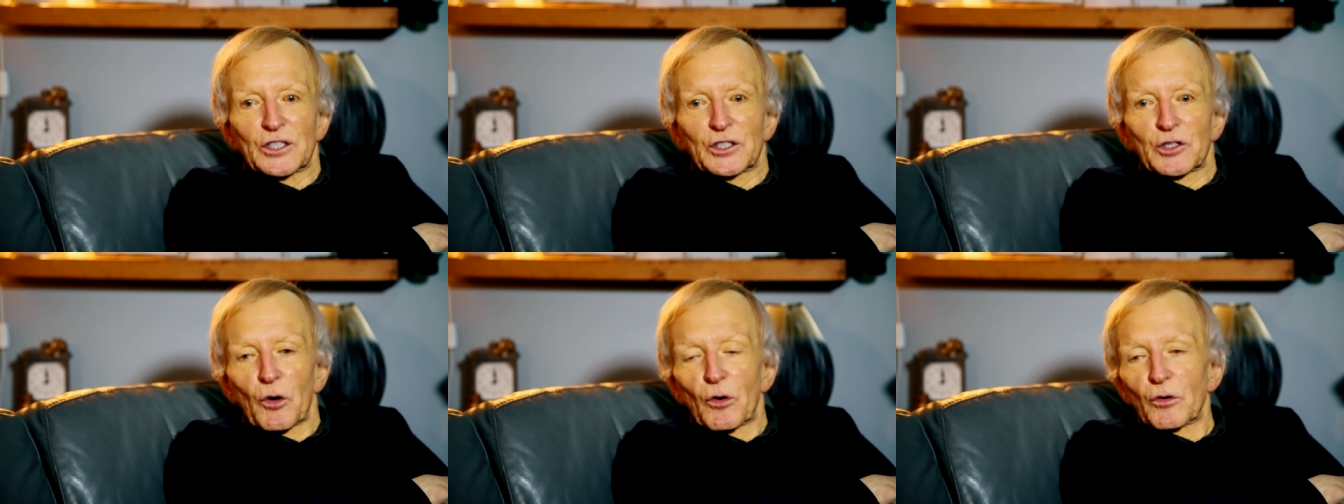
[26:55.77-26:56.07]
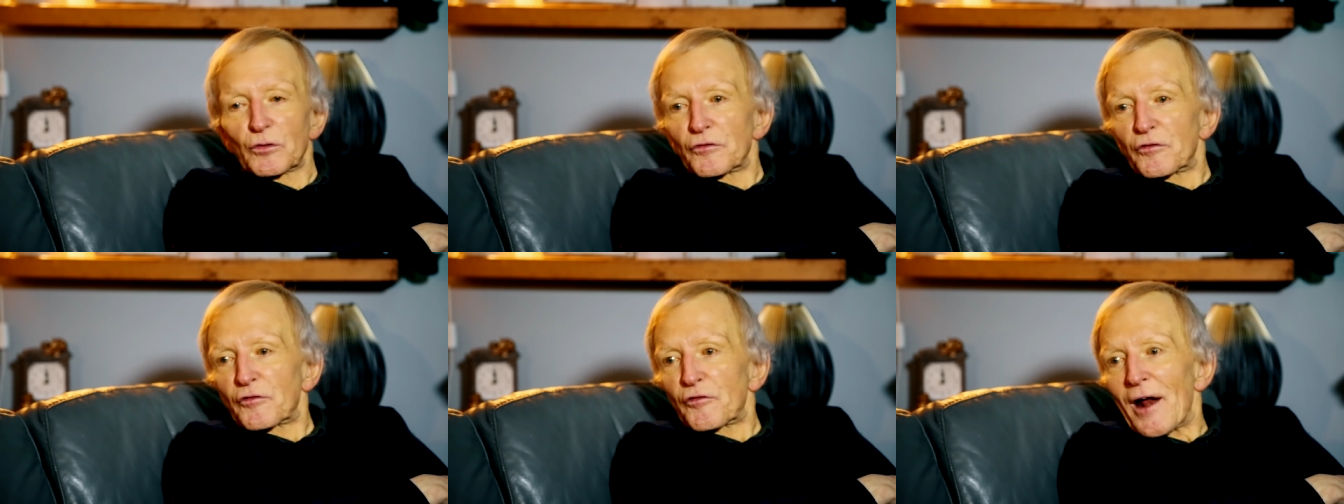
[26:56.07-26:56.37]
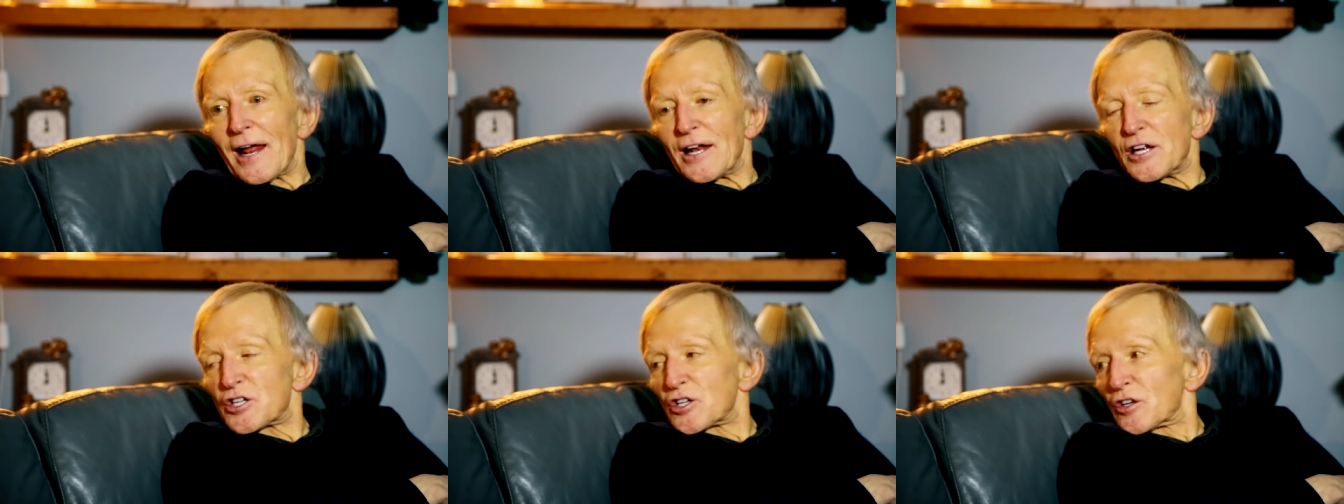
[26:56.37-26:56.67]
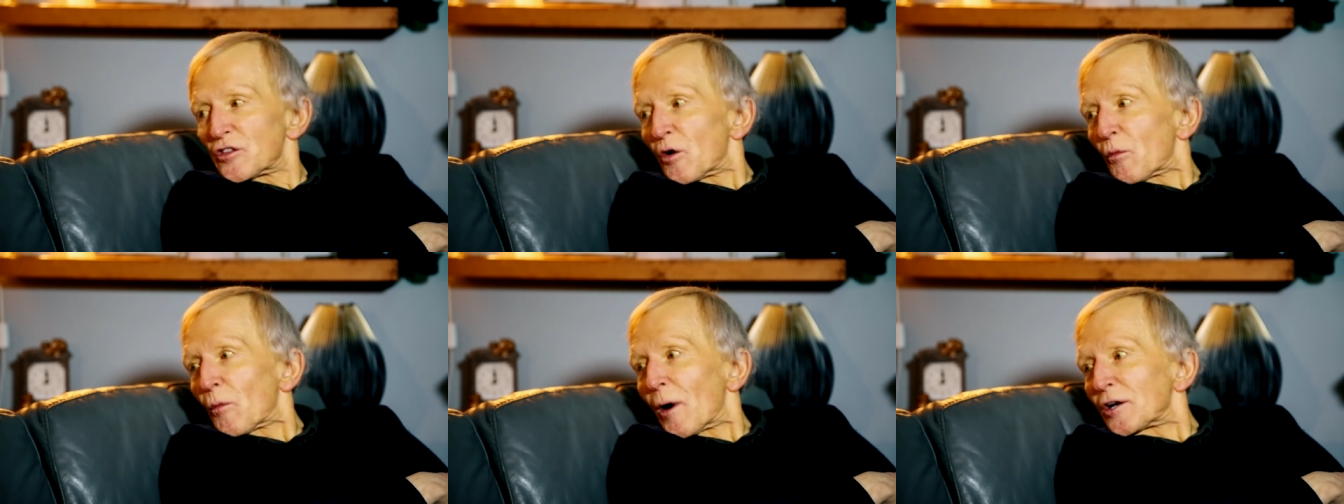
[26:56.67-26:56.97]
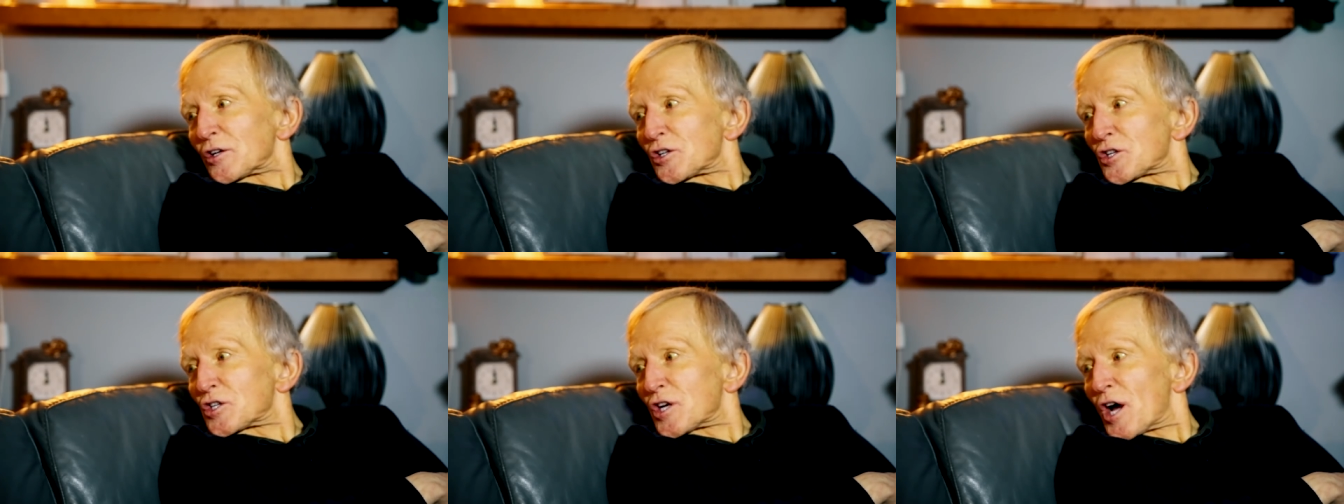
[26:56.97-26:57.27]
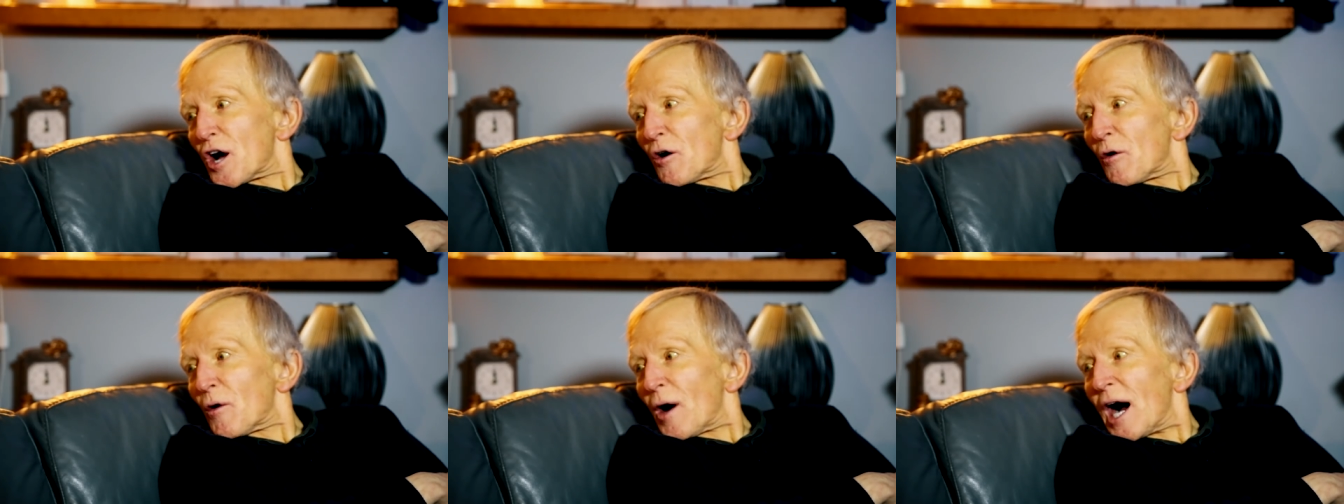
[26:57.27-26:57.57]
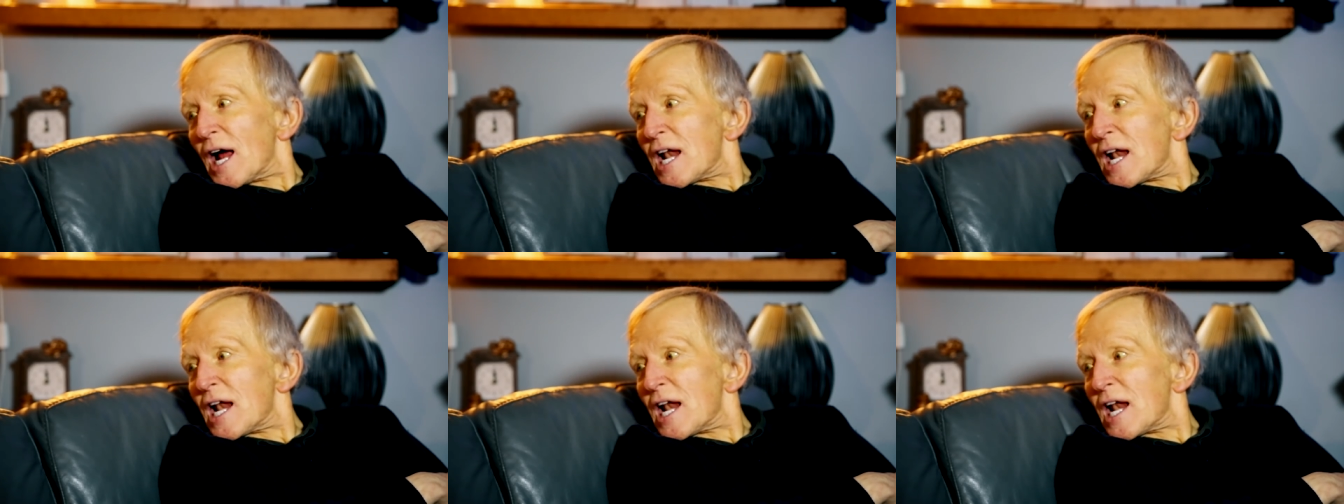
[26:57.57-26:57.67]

Dawn French on The One Show.